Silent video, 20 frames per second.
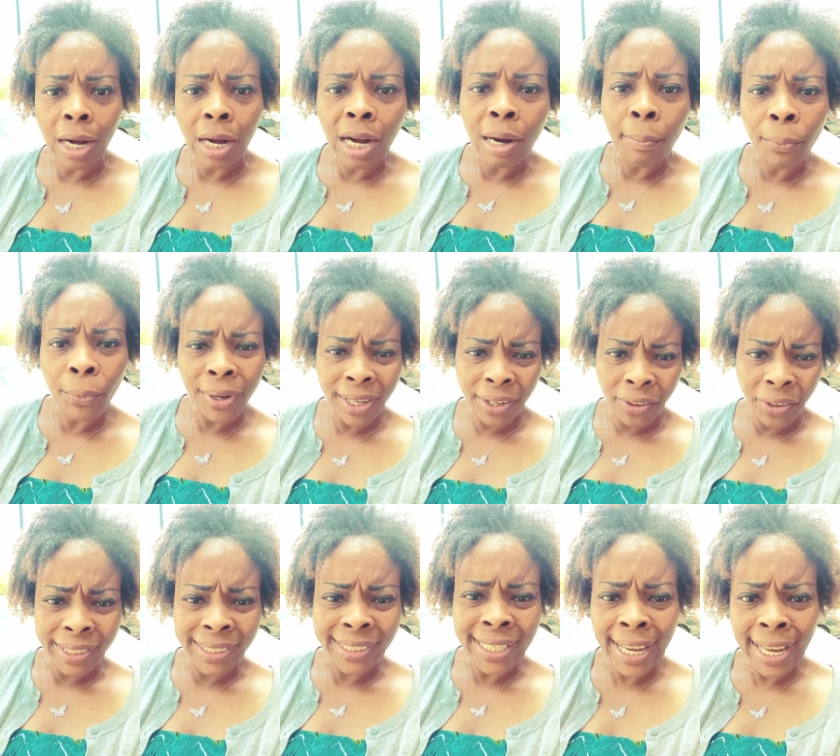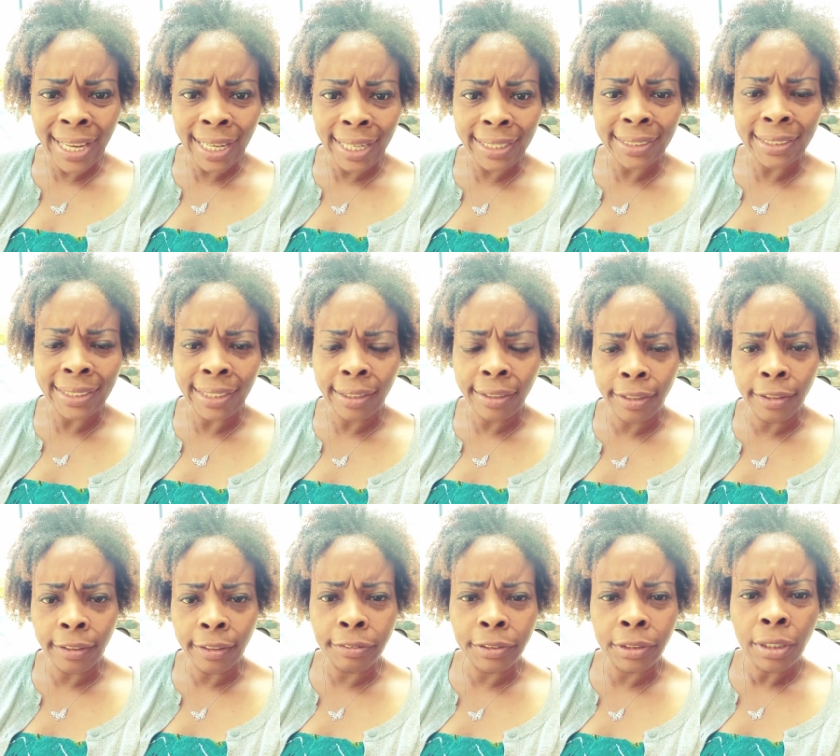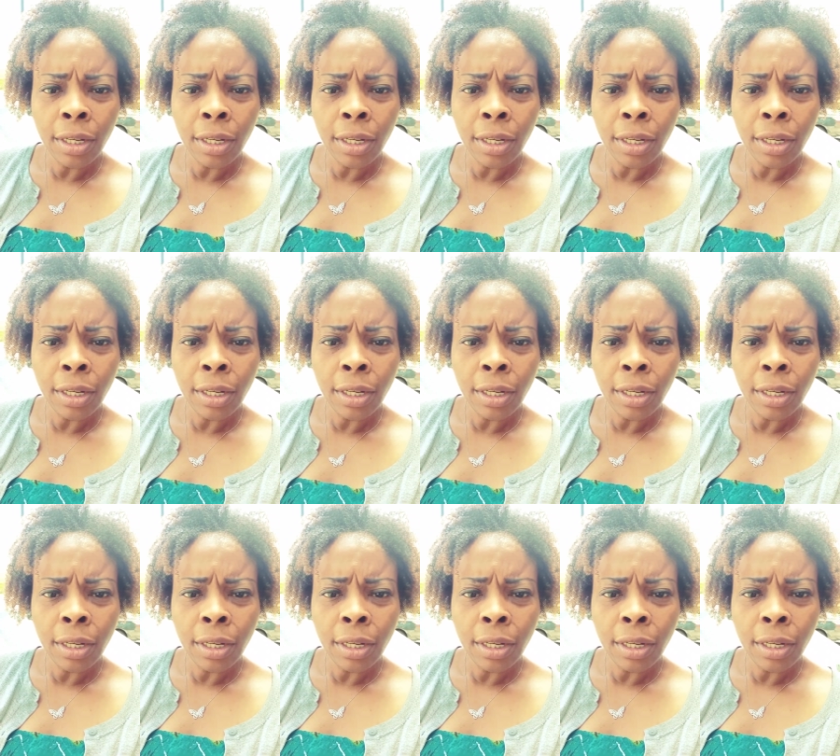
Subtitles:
operating in their talents and gifts.